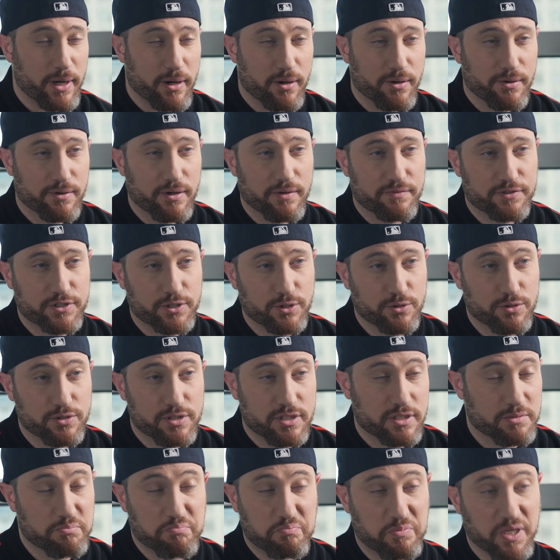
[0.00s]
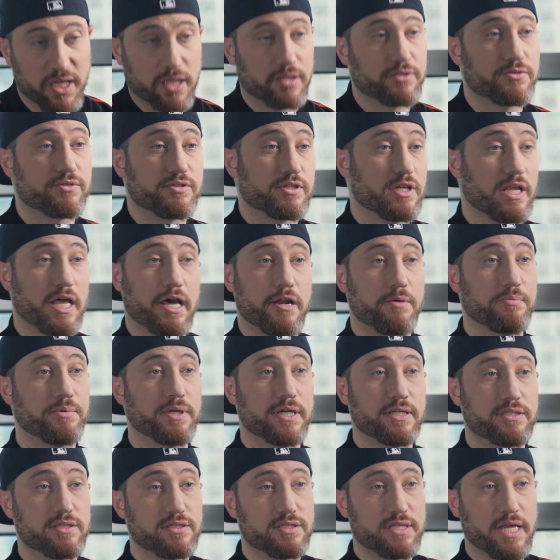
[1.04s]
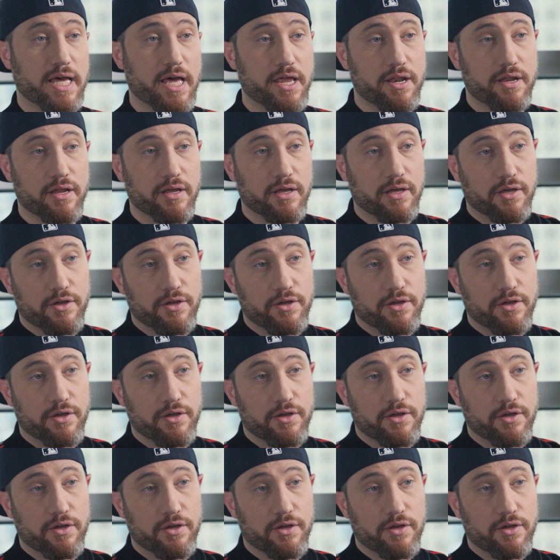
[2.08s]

pair of shoes, because there's a lot of places that